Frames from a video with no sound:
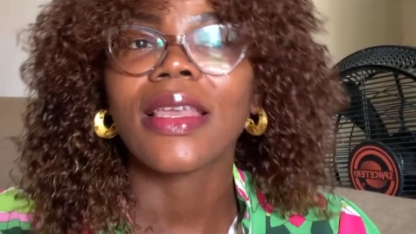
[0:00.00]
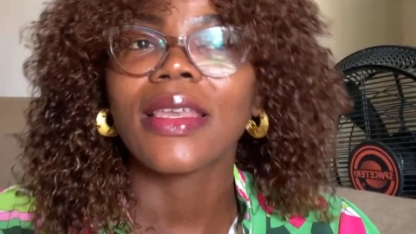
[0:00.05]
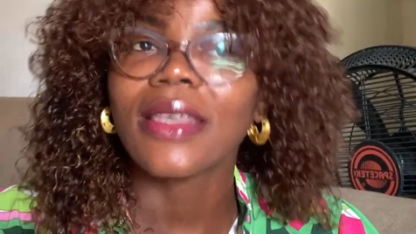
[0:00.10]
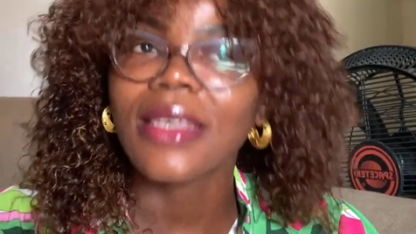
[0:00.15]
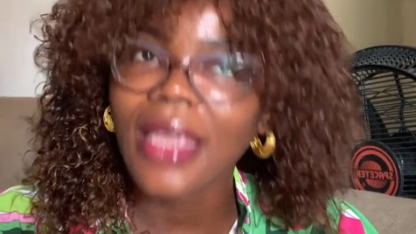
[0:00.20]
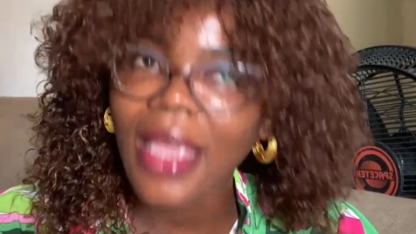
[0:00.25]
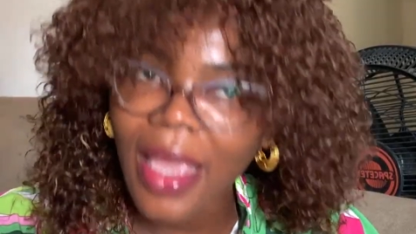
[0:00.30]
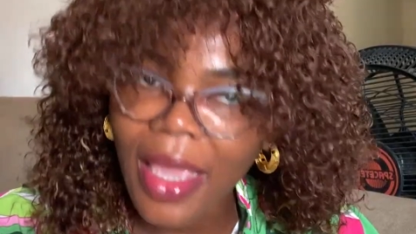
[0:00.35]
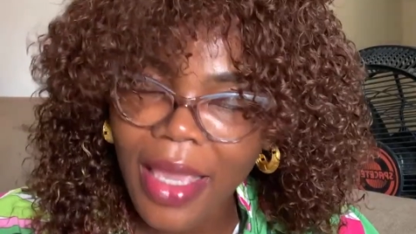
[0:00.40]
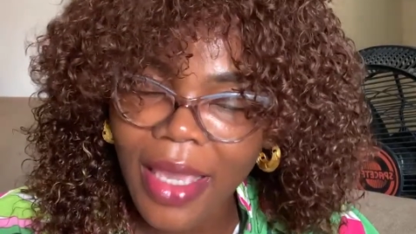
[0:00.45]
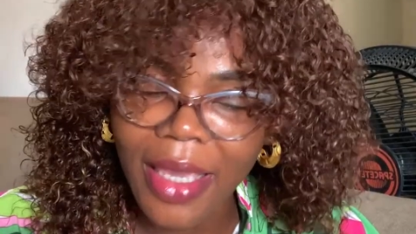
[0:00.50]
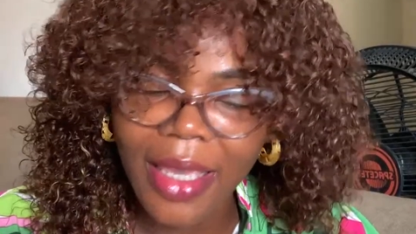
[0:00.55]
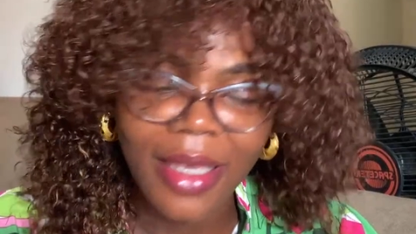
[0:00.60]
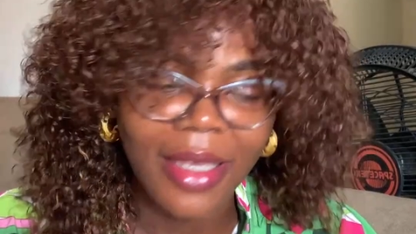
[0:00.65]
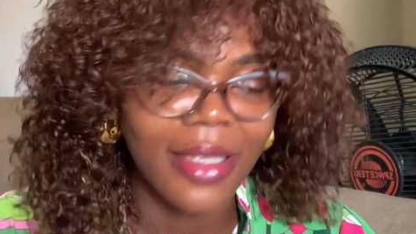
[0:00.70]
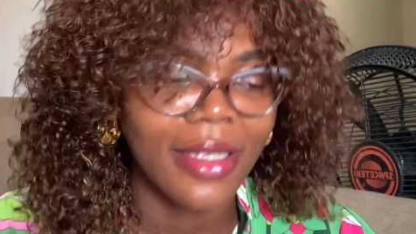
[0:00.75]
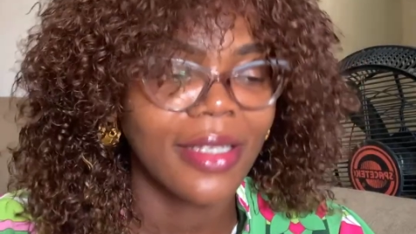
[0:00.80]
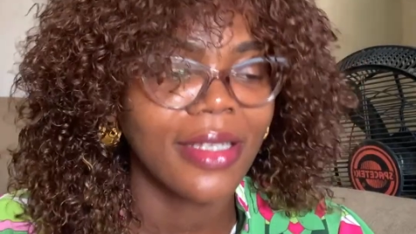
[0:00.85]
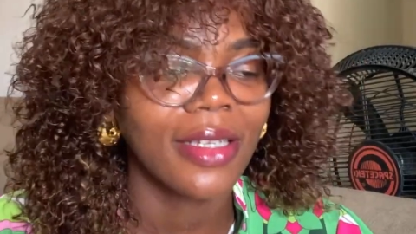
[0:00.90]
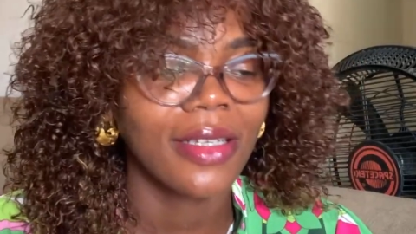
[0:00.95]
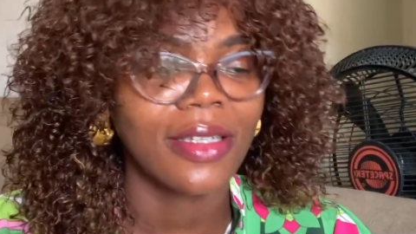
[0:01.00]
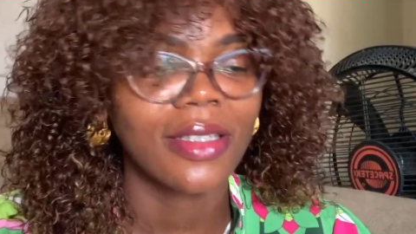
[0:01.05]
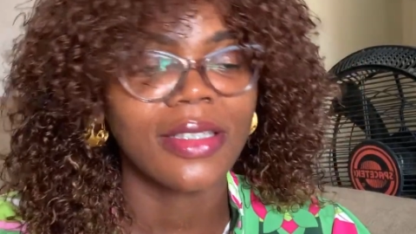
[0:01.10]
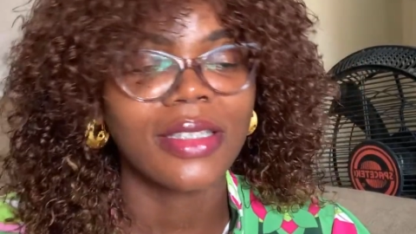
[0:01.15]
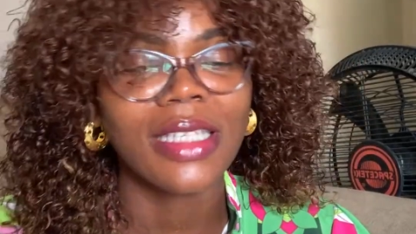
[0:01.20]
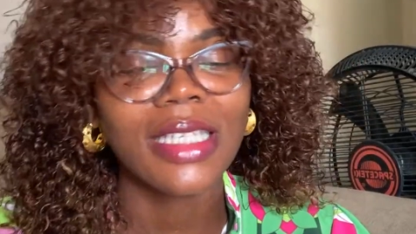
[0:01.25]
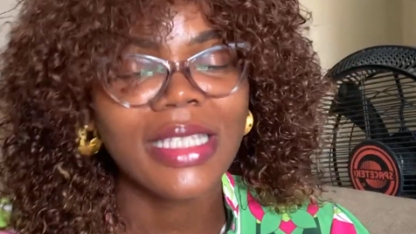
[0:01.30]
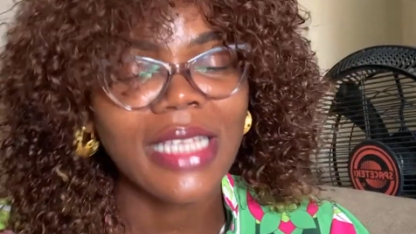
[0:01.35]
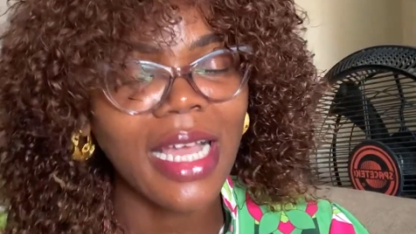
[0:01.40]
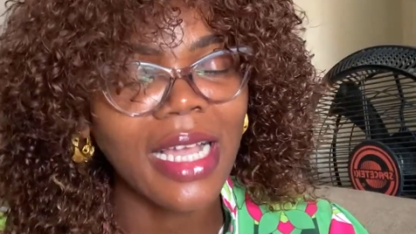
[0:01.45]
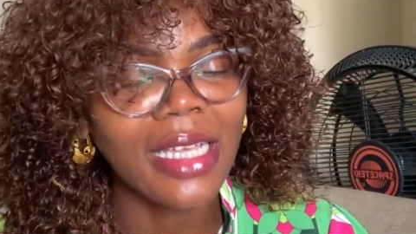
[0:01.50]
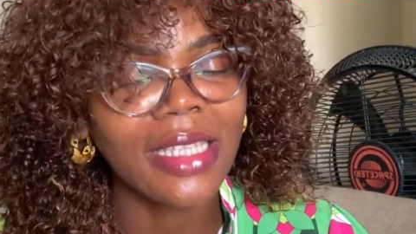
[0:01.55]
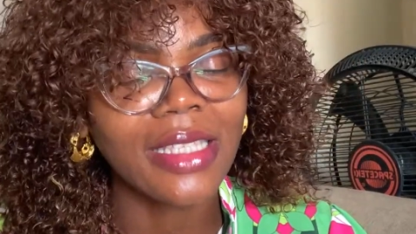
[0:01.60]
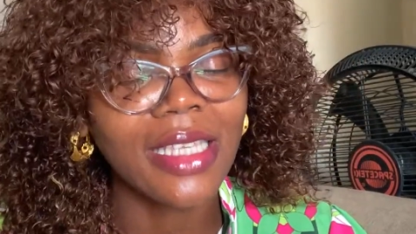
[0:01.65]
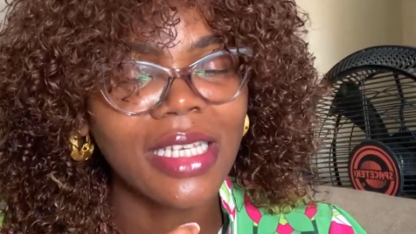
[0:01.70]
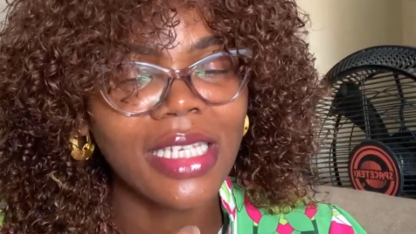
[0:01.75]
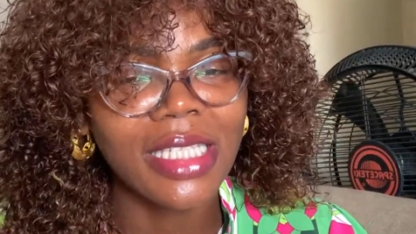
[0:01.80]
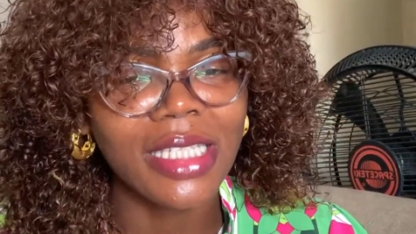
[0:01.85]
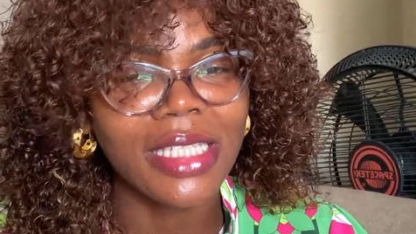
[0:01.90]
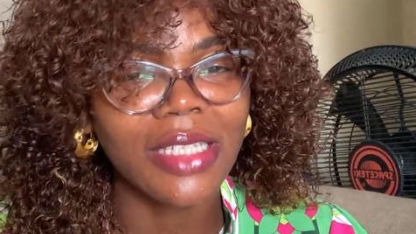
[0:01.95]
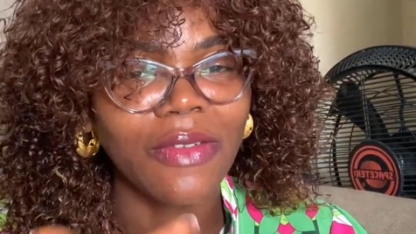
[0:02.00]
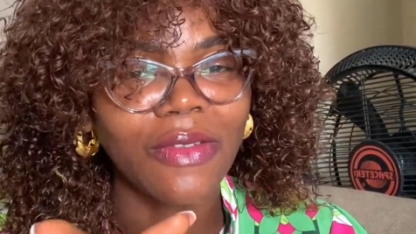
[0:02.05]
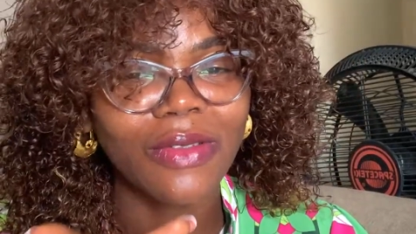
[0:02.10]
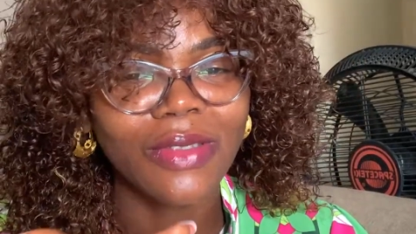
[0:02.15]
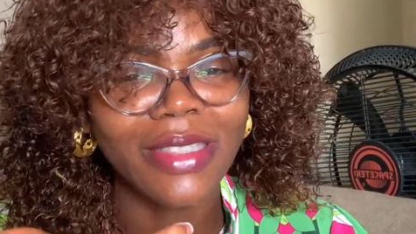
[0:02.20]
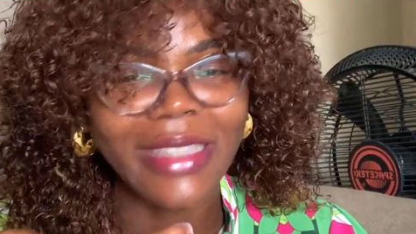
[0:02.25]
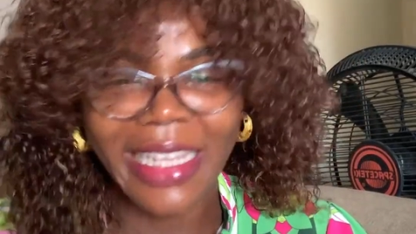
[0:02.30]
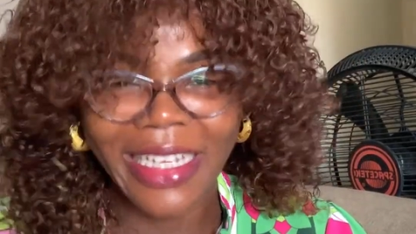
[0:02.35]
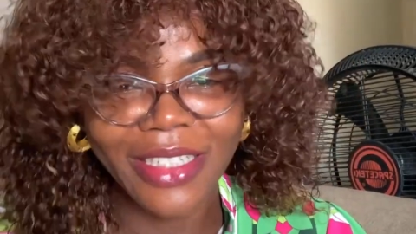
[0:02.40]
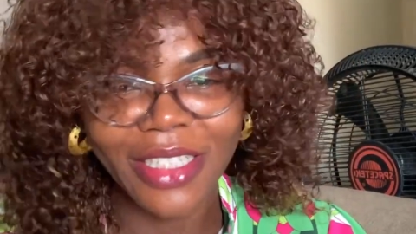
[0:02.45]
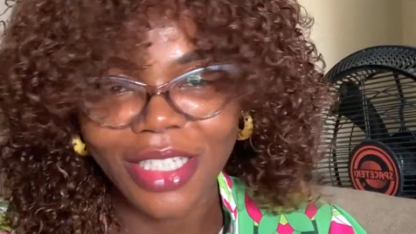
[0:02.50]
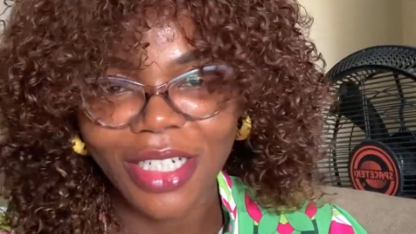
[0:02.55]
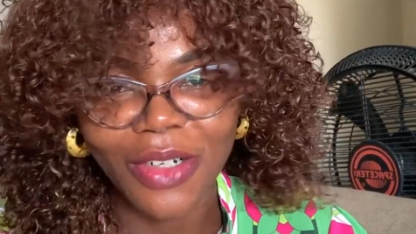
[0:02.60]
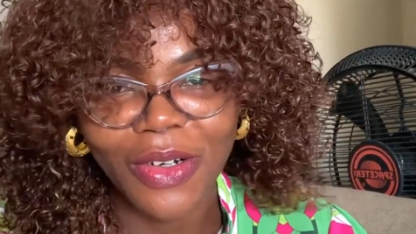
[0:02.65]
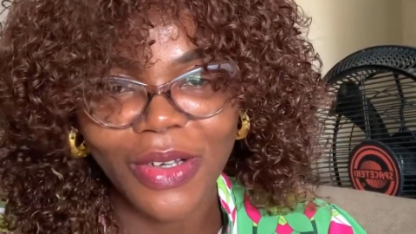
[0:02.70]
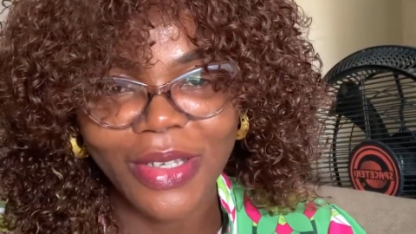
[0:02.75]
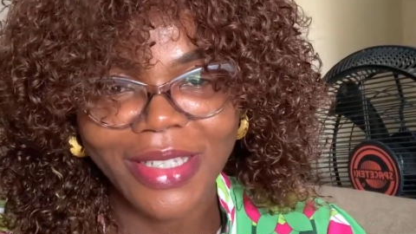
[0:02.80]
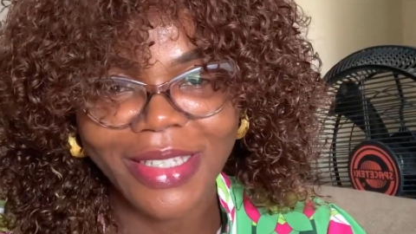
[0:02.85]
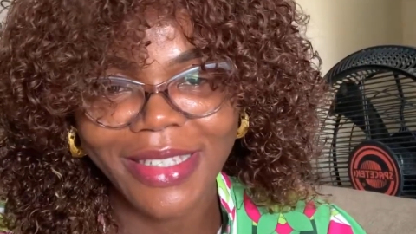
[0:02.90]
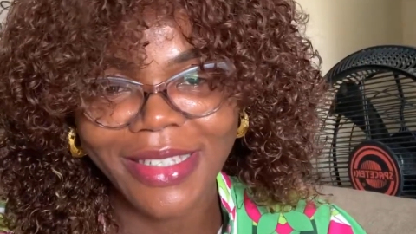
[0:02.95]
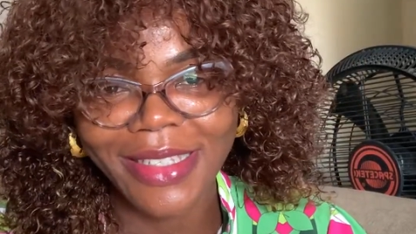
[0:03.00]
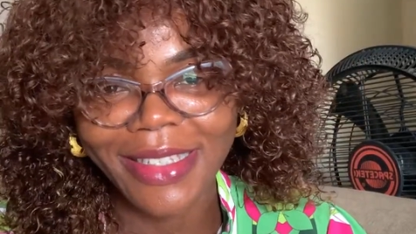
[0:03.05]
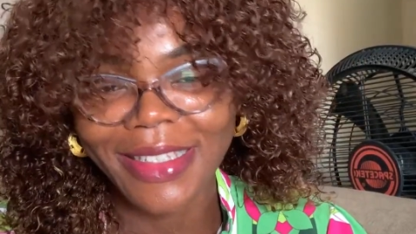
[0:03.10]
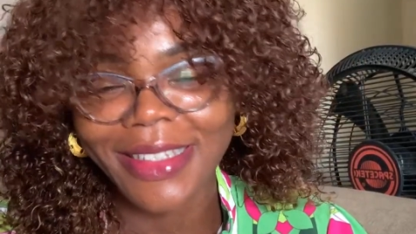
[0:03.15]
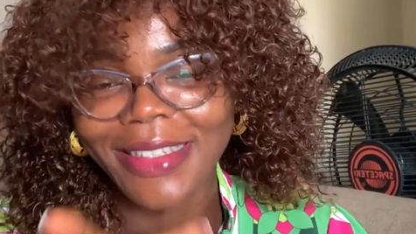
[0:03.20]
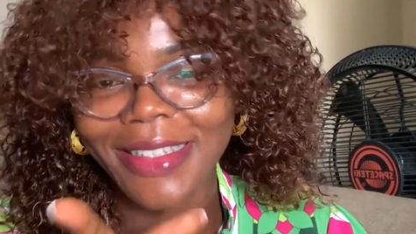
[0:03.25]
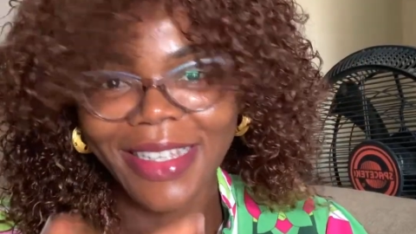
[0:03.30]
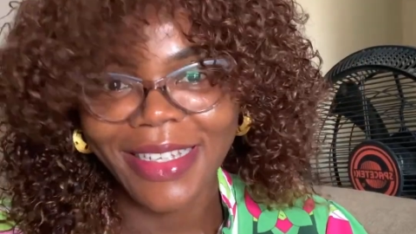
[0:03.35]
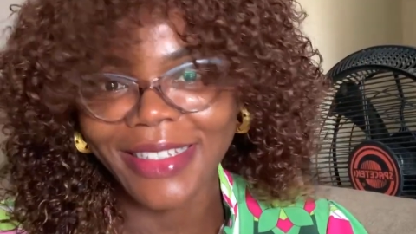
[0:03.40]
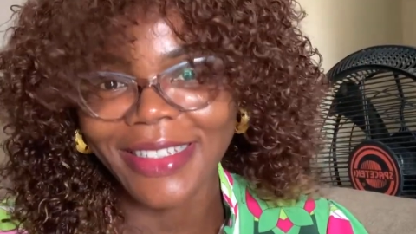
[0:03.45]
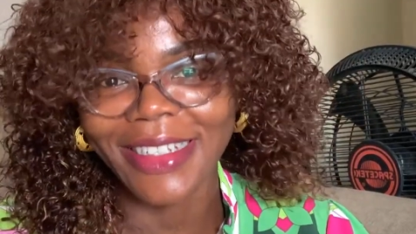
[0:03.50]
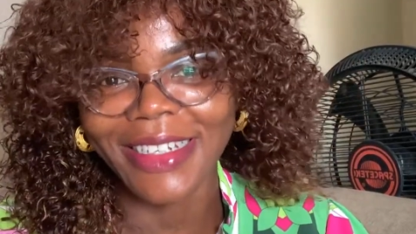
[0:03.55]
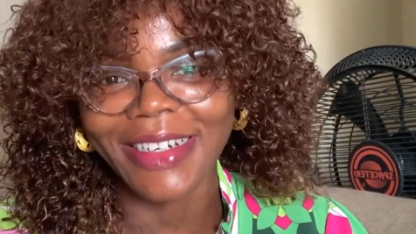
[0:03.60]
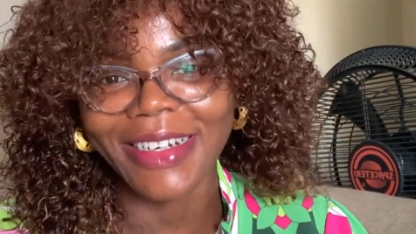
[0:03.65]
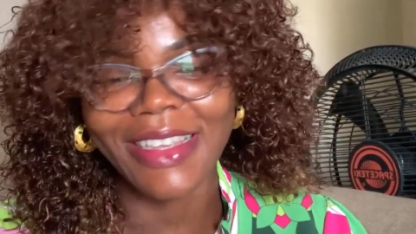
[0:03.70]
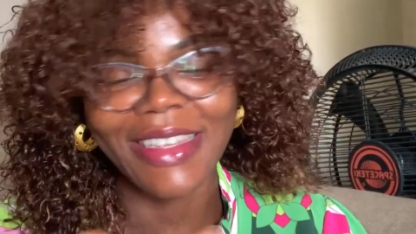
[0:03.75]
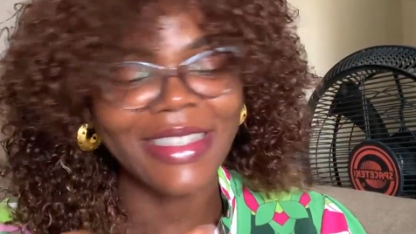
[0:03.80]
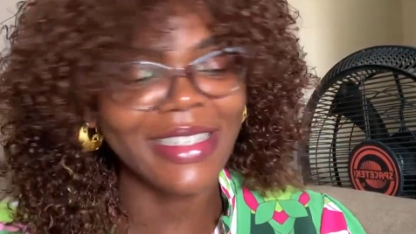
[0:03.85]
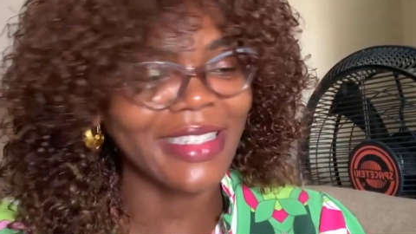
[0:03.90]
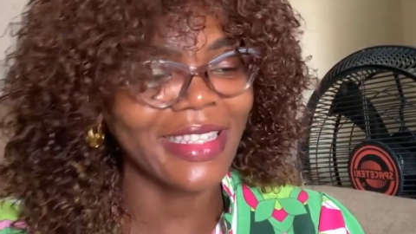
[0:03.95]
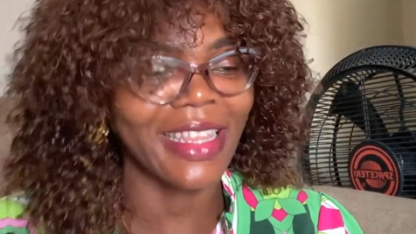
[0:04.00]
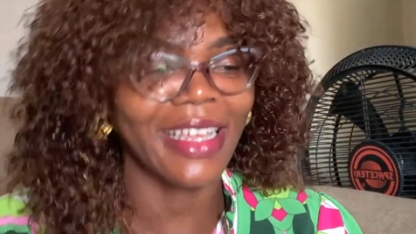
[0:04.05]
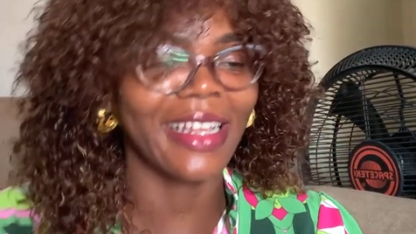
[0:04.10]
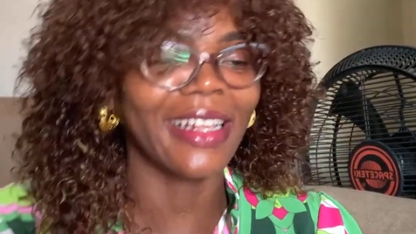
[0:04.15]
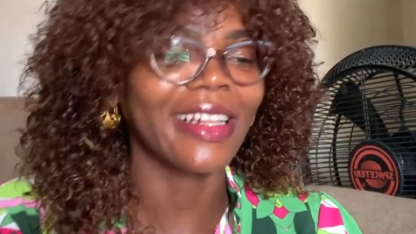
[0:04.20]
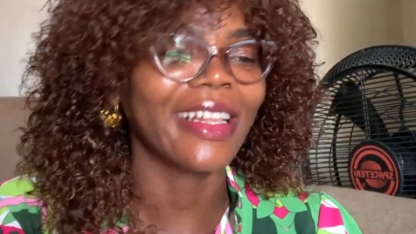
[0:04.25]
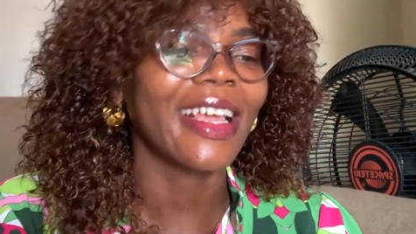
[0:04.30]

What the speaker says: Yay! This acne is a dangerous thing.